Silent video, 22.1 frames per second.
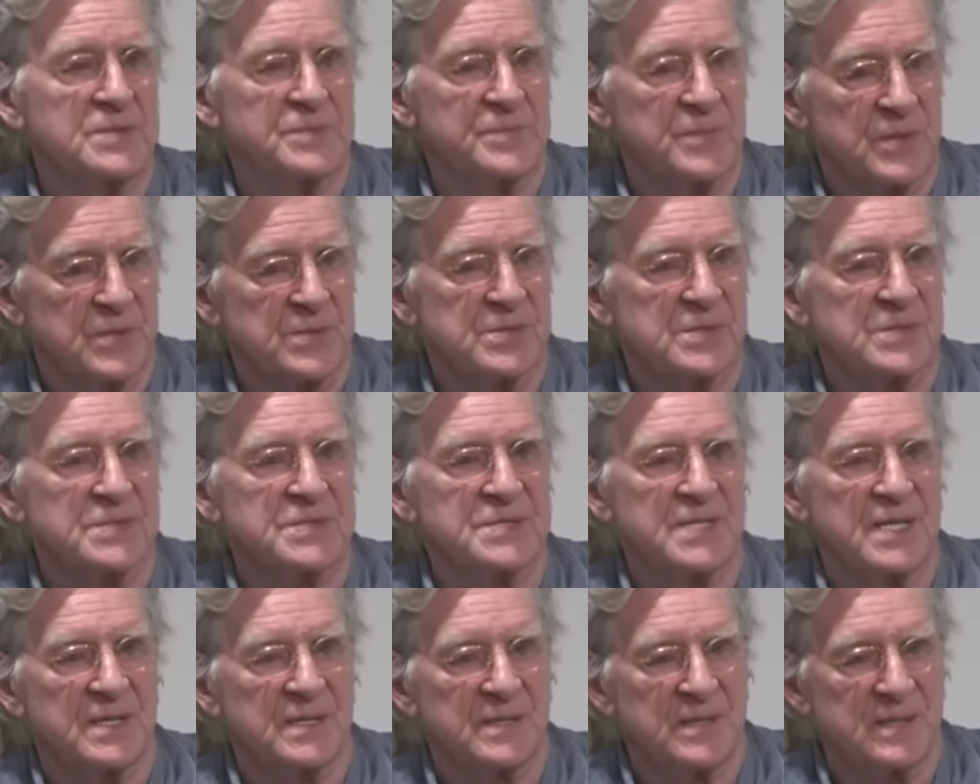merchants,
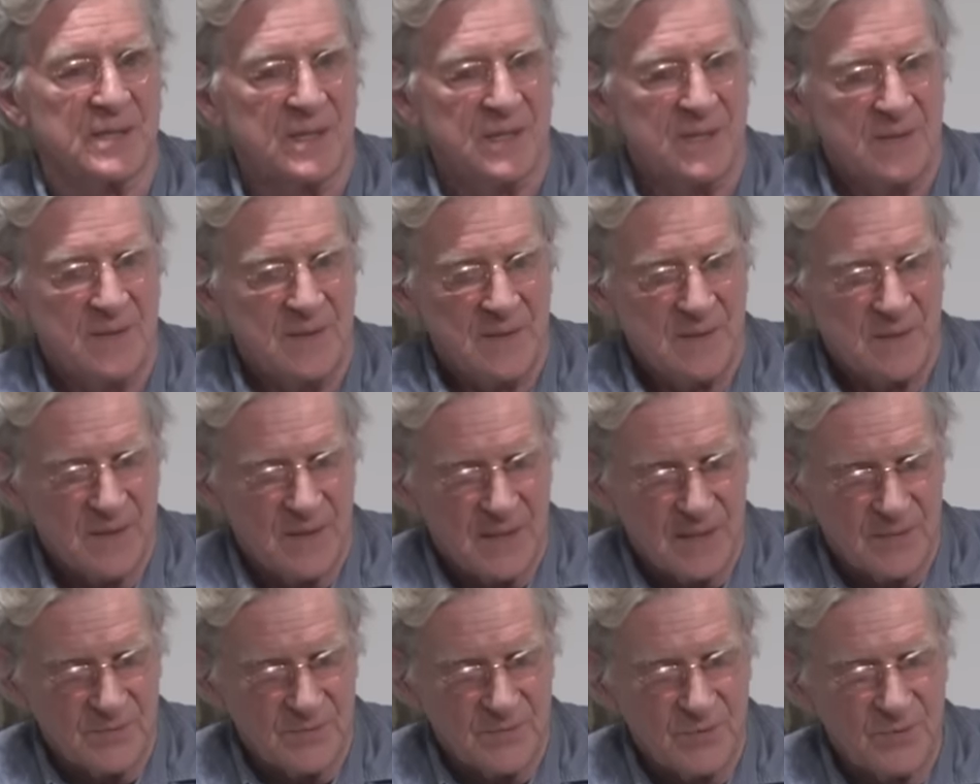and
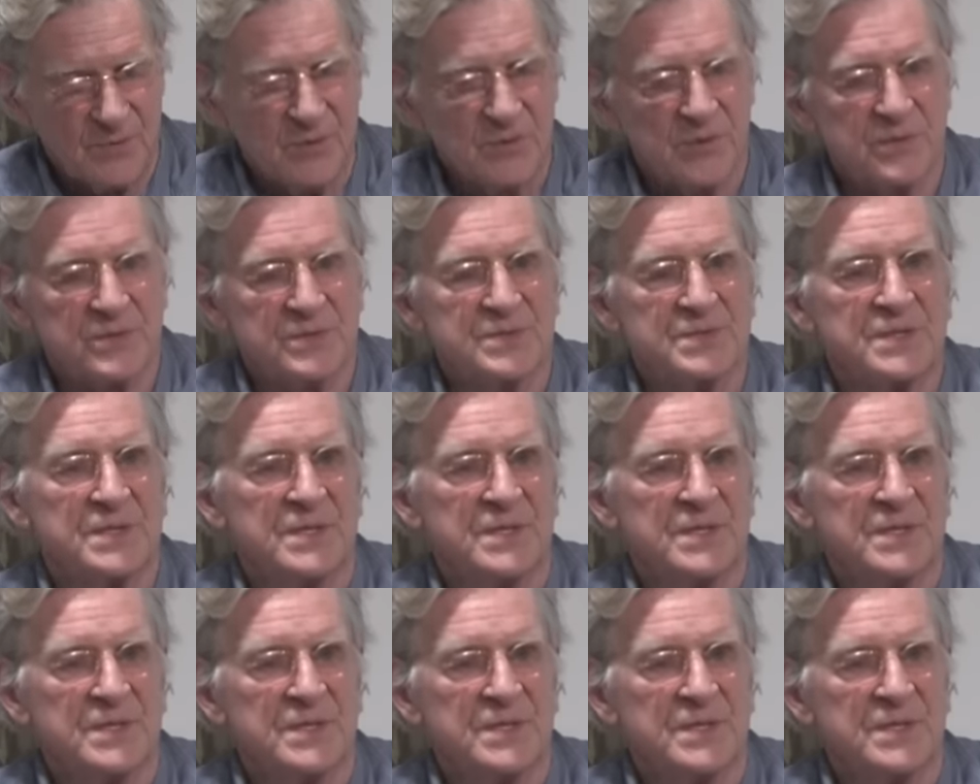rulers,